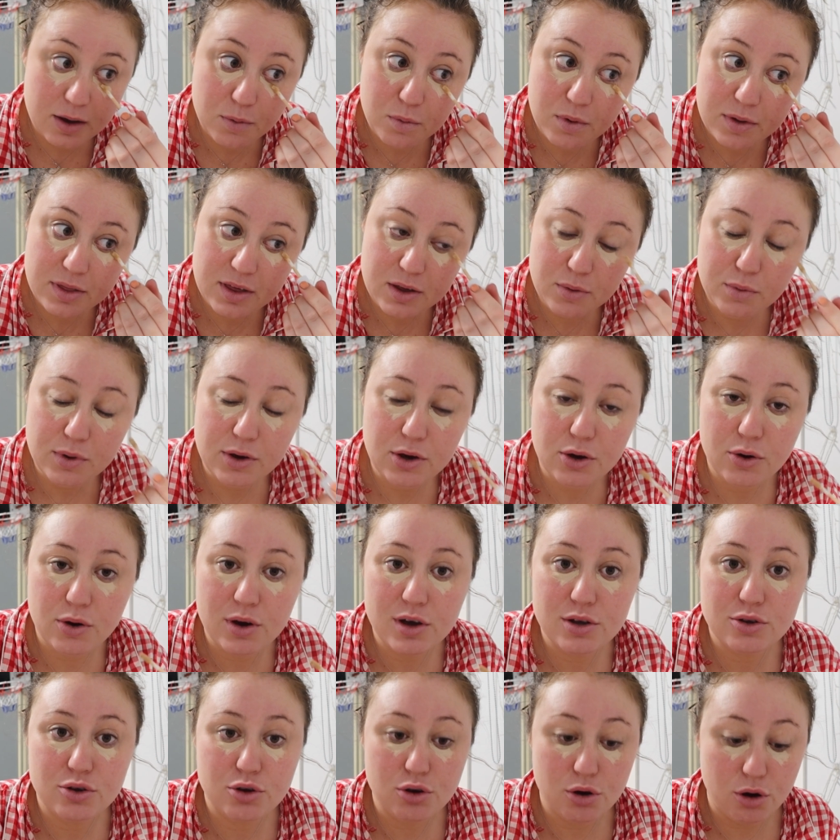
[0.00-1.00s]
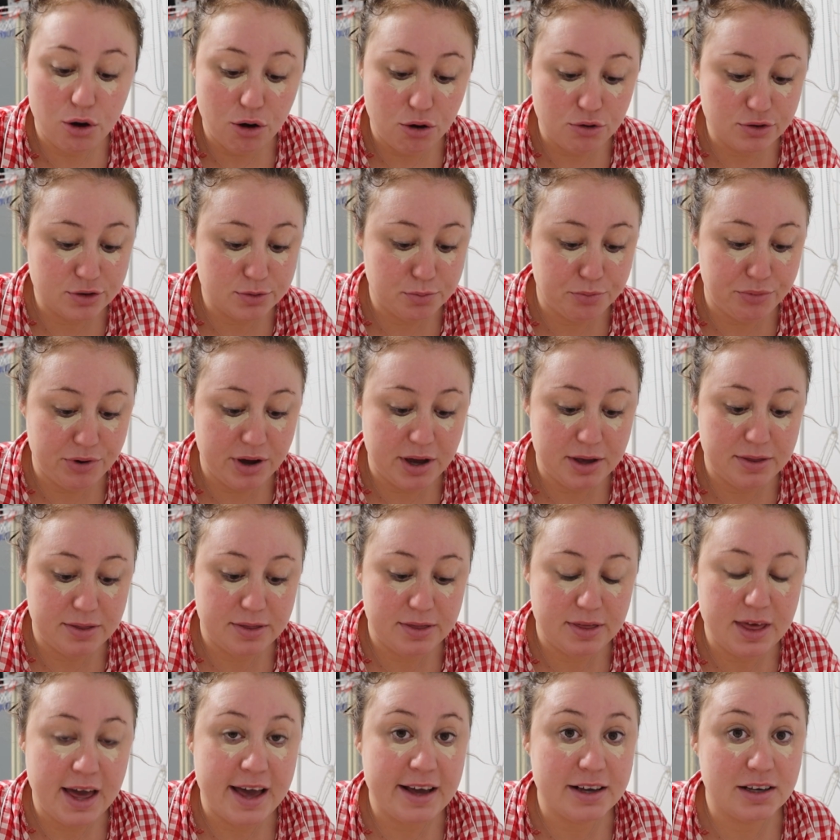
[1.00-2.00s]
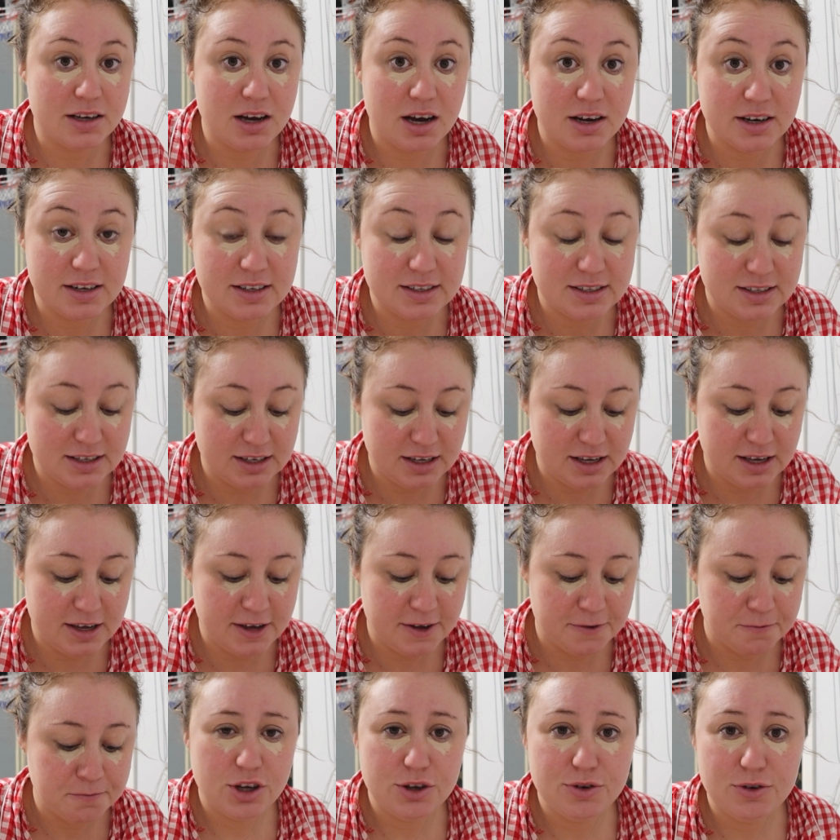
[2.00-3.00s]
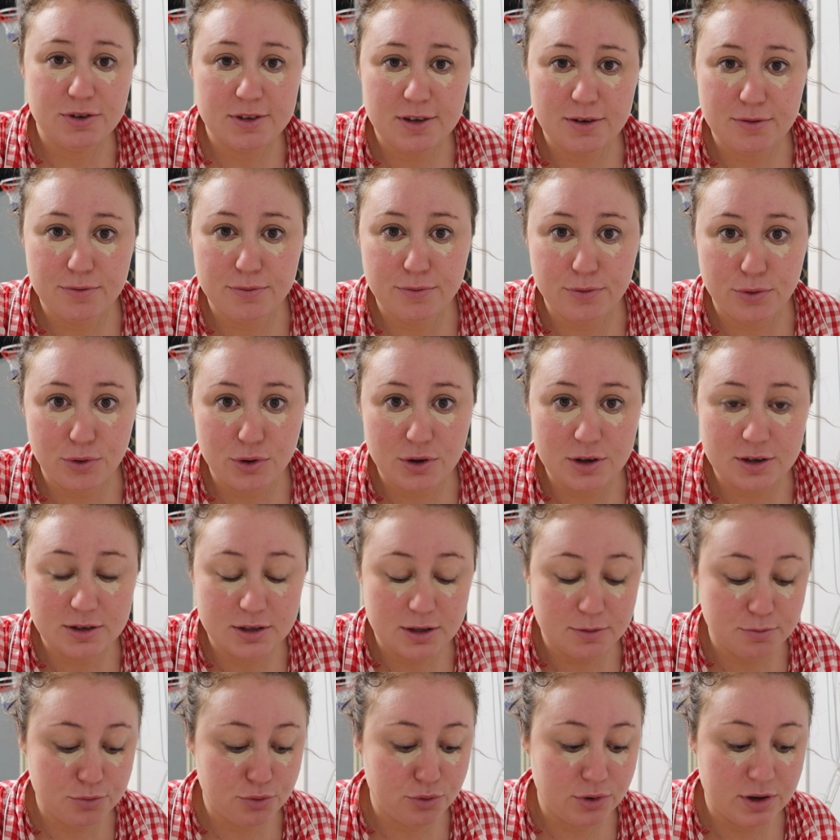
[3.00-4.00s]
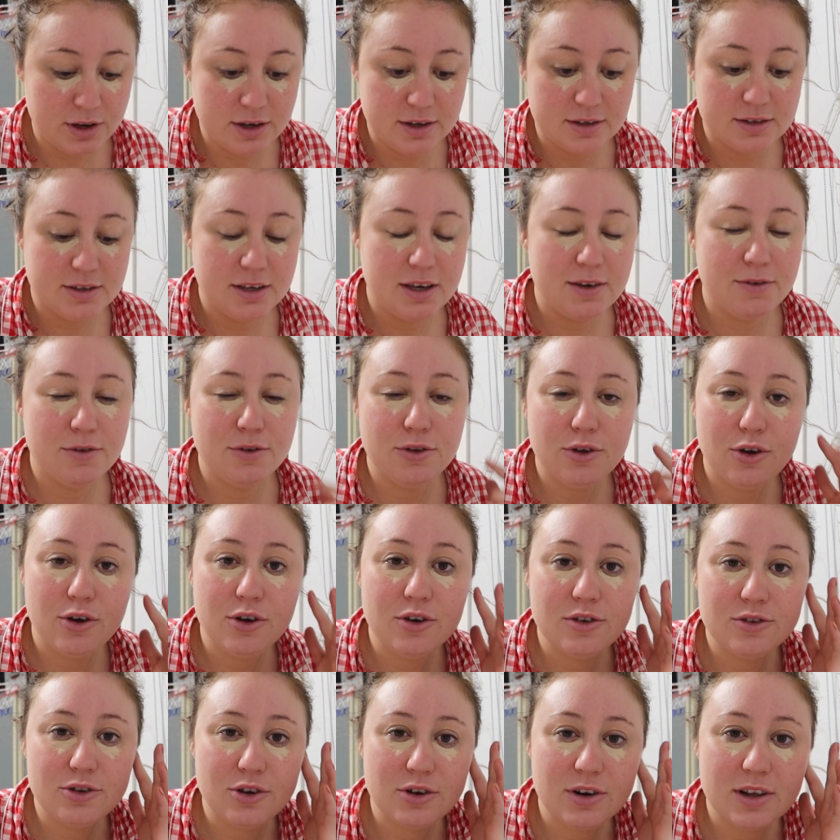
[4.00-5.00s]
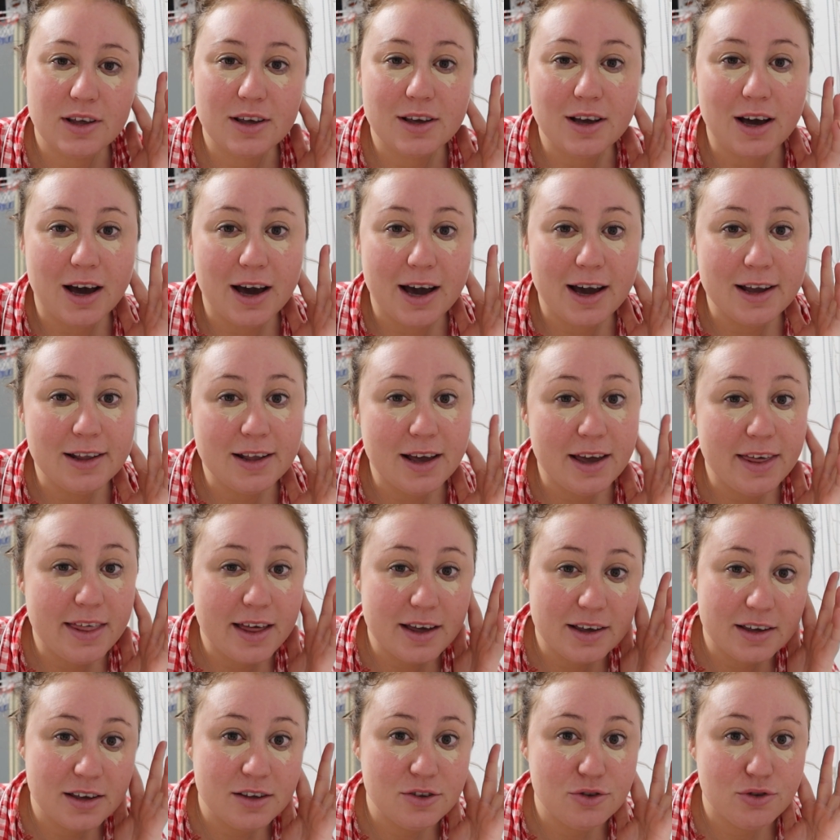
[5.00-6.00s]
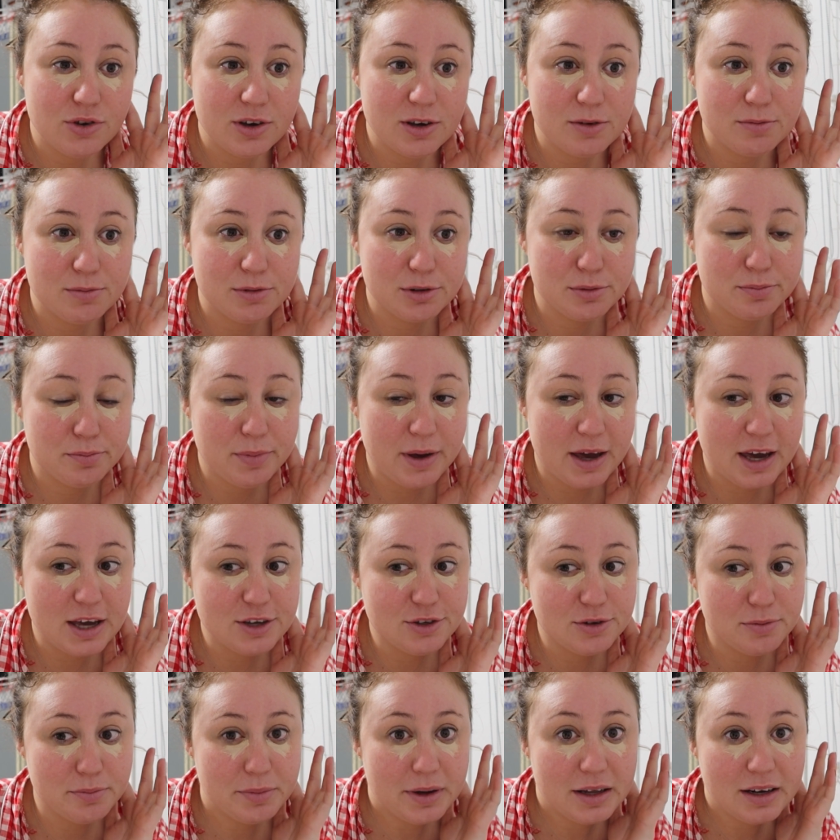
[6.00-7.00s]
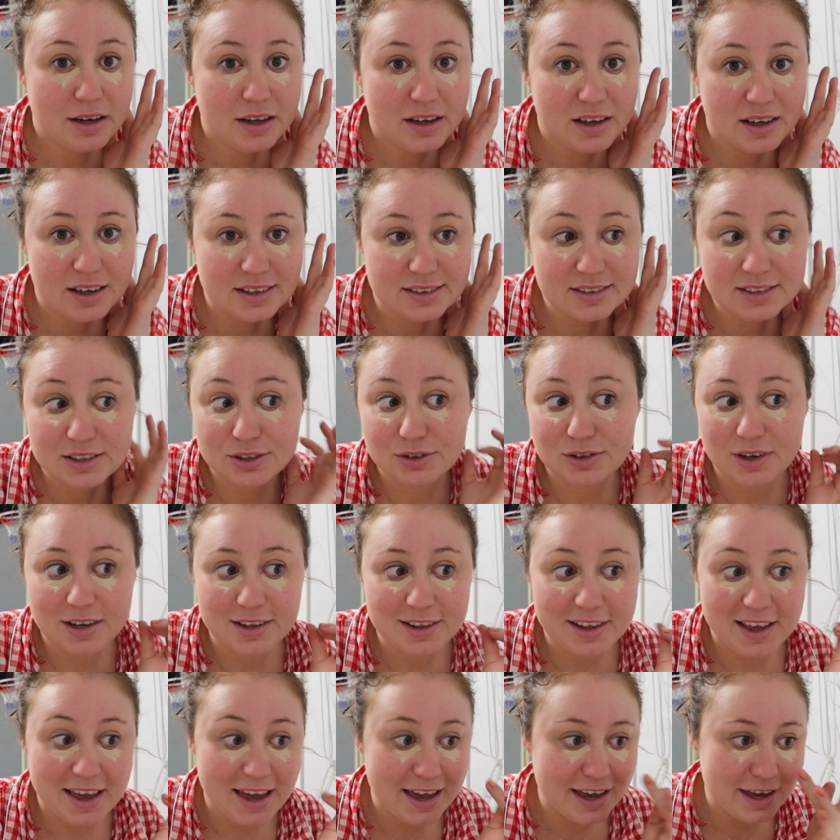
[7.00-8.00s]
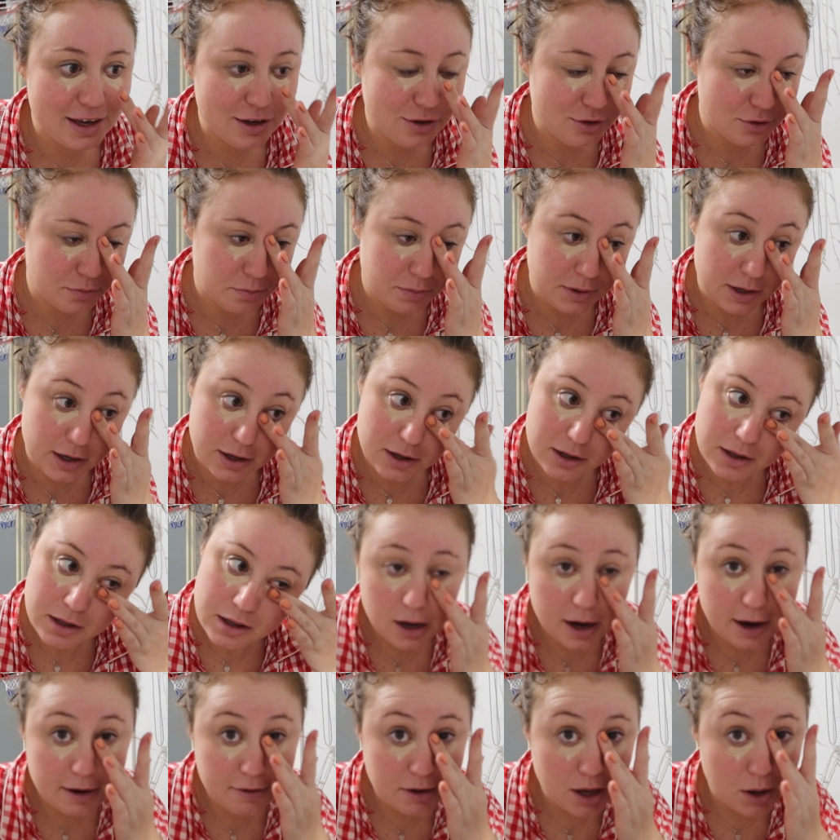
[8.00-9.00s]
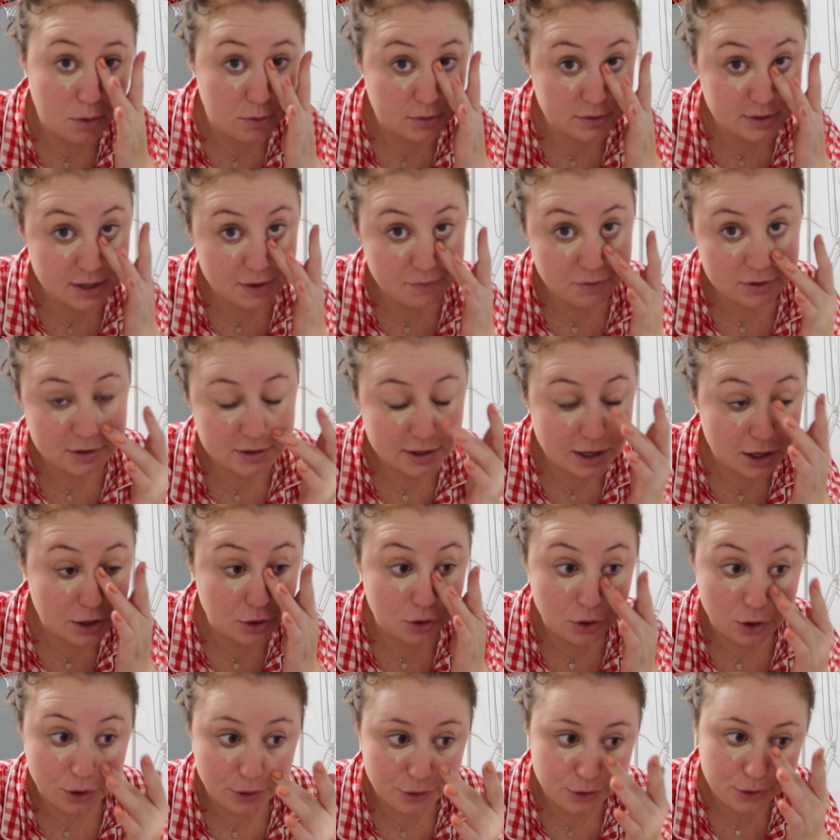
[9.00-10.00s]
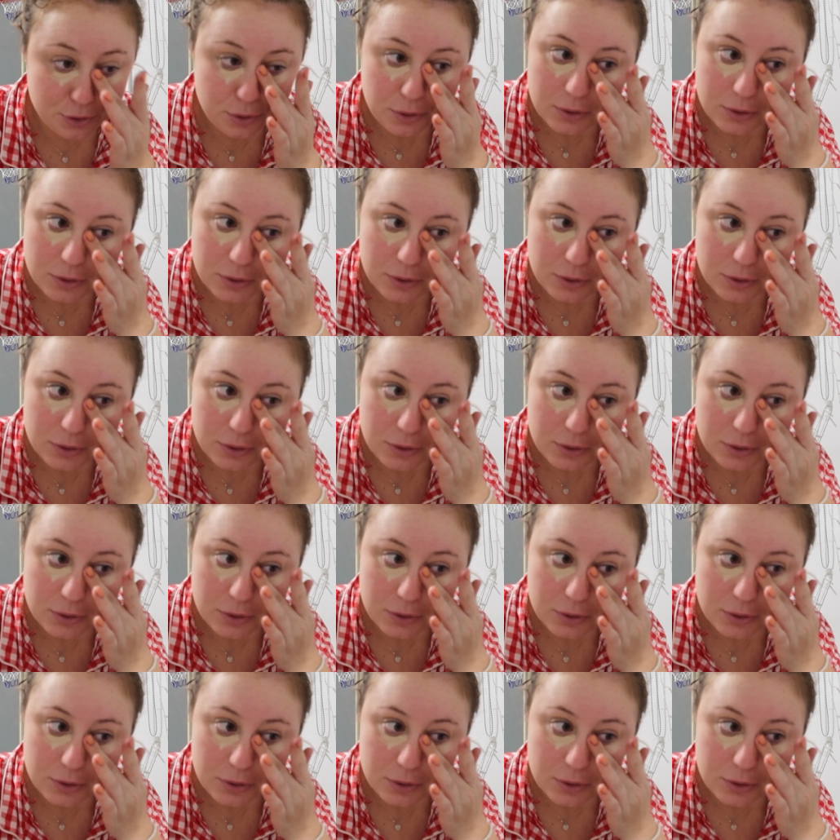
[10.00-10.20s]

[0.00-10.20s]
And I think we're going to Hog's Breath at Garden City, just for some food and some drinks. Even though it's only Kai and I that can drink, because Paige and Bella are still underage, but Kai and I would never say no.